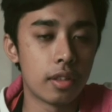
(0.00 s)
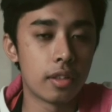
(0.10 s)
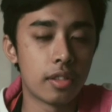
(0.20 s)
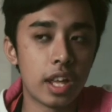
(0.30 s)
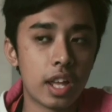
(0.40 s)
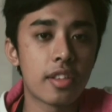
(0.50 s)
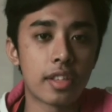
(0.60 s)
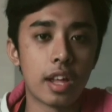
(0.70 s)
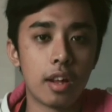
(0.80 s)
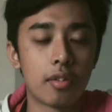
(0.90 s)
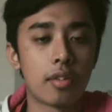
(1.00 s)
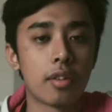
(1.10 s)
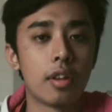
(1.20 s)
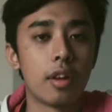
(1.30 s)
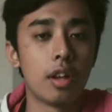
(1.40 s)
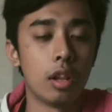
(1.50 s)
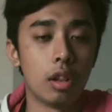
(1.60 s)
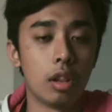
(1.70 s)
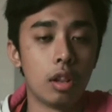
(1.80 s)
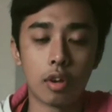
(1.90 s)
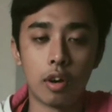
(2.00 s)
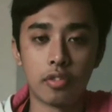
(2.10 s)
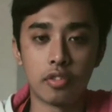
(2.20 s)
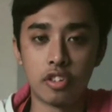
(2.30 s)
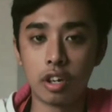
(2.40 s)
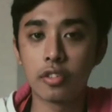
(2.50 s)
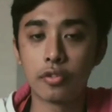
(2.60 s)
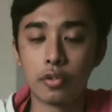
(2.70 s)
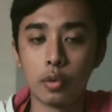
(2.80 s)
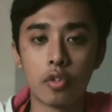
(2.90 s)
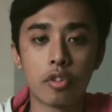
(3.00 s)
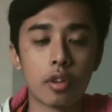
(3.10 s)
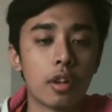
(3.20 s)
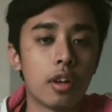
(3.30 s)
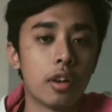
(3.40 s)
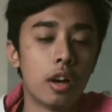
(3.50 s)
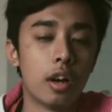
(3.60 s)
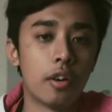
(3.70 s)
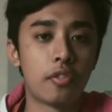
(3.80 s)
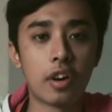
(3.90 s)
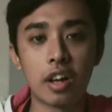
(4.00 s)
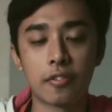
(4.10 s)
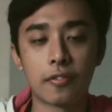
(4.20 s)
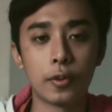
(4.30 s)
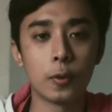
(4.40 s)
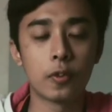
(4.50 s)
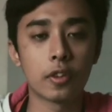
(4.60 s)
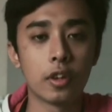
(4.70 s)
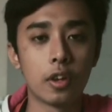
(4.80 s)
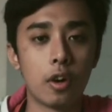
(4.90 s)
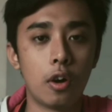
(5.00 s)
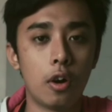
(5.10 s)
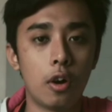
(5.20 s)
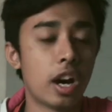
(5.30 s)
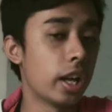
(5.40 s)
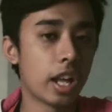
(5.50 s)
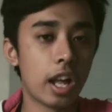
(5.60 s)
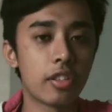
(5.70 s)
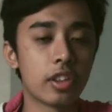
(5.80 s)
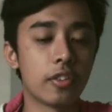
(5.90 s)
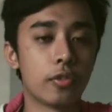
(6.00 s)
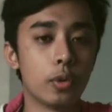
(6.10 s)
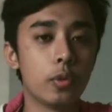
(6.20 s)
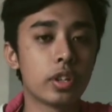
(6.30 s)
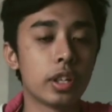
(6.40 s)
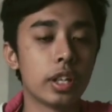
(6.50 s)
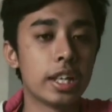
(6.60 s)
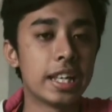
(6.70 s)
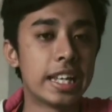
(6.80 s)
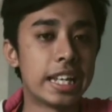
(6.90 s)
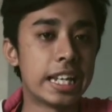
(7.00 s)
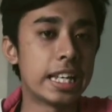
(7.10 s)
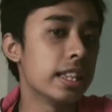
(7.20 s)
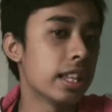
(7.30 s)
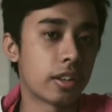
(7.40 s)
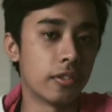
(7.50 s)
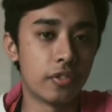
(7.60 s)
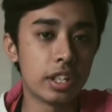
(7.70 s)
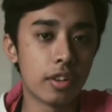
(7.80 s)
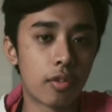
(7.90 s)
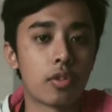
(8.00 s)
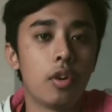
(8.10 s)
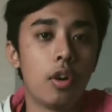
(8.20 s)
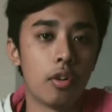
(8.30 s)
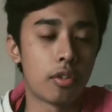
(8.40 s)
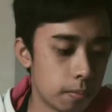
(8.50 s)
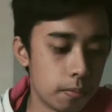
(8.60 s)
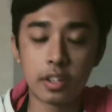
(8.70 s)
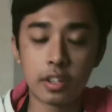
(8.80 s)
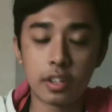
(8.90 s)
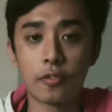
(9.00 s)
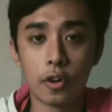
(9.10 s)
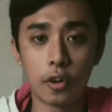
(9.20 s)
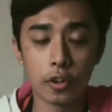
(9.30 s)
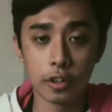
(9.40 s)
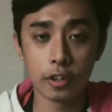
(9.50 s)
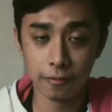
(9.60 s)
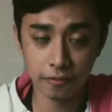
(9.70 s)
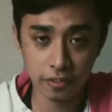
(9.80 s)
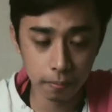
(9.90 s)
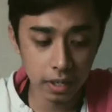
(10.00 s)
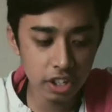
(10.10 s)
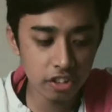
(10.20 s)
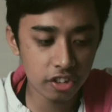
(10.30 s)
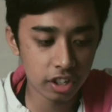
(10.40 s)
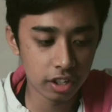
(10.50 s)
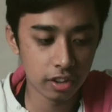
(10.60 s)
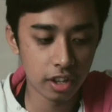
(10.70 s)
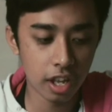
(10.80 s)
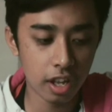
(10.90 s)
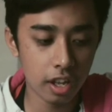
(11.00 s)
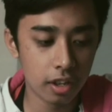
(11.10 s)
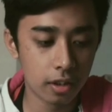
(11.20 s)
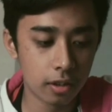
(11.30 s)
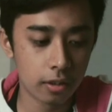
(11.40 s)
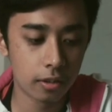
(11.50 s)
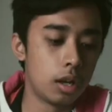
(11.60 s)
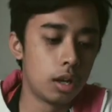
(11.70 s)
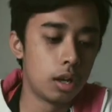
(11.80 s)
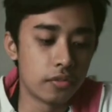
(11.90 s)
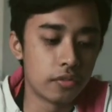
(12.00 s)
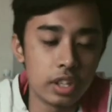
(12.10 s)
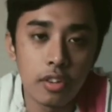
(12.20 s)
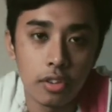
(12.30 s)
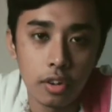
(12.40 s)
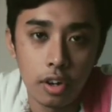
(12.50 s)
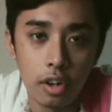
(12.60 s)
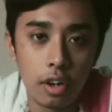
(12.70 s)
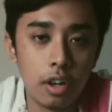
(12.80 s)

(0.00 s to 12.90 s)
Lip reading: they sell lots of junk food, fast food, or unhealthy food in their convenience stores. Because for your information there, a convenience store